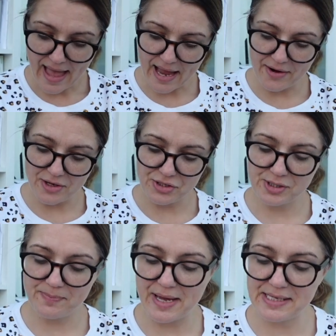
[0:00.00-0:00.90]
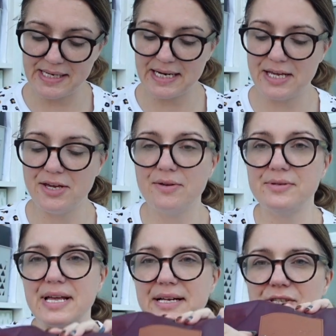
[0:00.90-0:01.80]
and I just basically
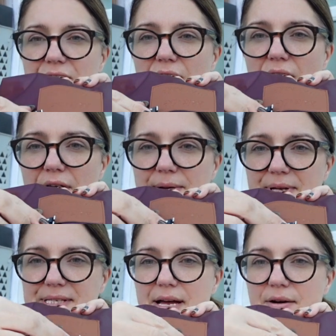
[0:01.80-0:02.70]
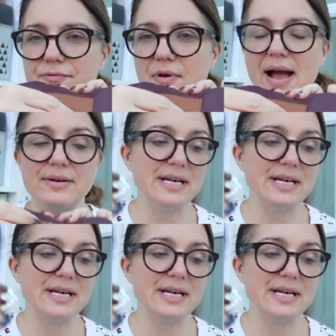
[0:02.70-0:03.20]
use that to guide myself round,